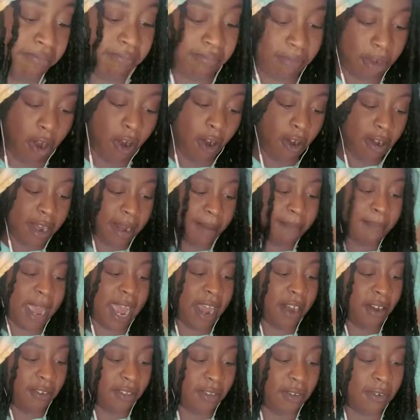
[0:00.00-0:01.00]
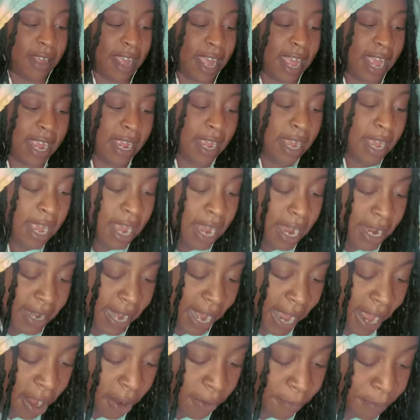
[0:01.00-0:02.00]
all that matters. Okay.
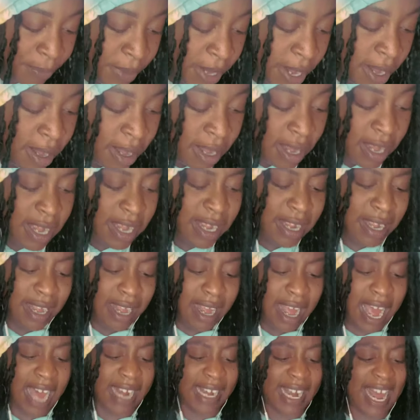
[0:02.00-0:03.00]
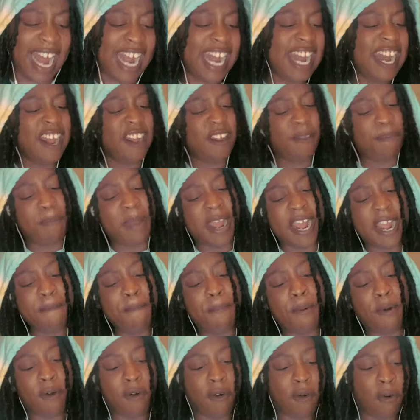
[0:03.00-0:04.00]
Now, a lot of these
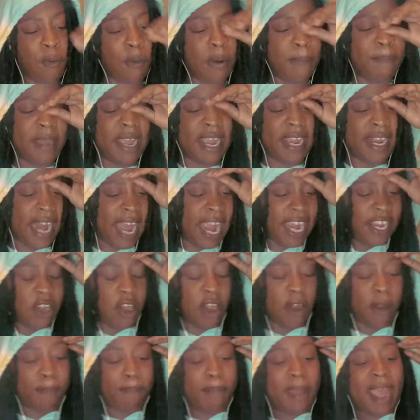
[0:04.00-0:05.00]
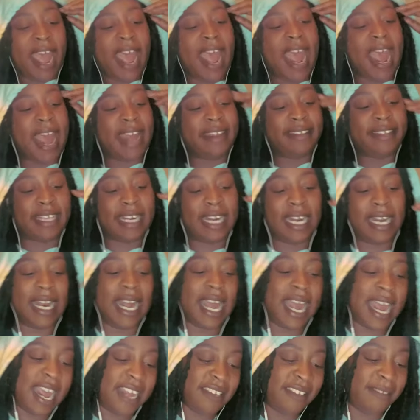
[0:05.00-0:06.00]
people would be like your past
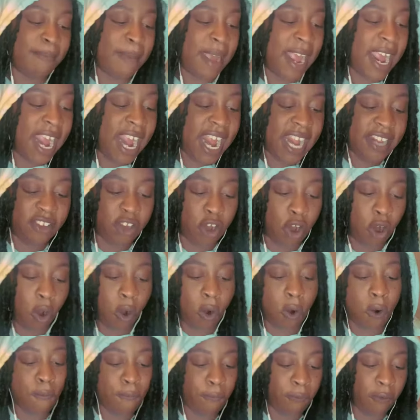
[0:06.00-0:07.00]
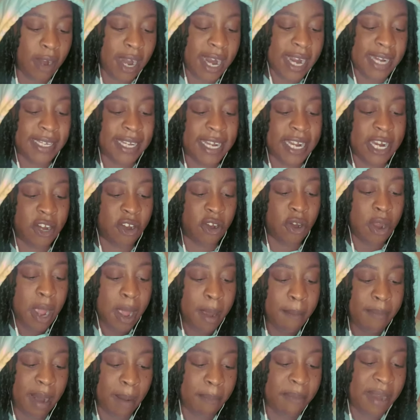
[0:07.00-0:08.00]
classmates, your old friends here.
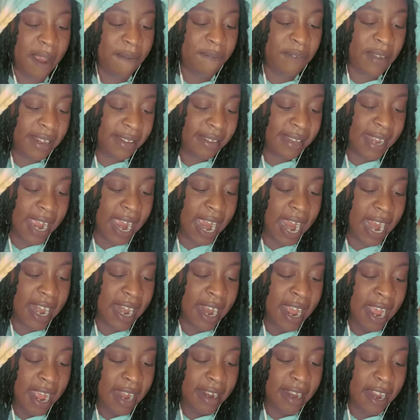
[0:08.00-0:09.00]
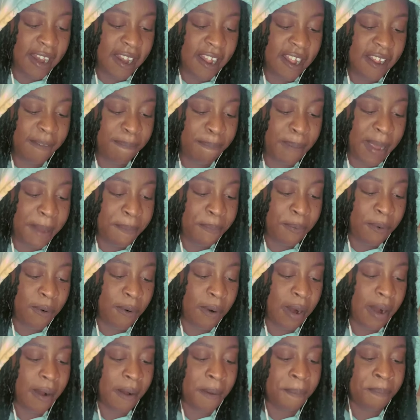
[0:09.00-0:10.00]
But I'm definitely seeing that these
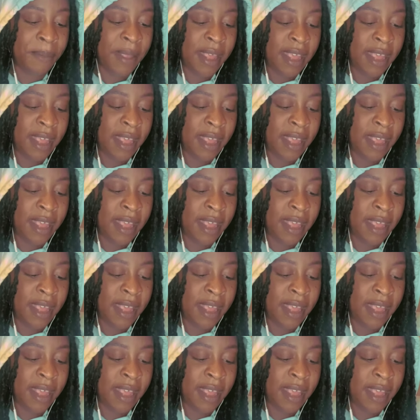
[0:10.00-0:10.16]
people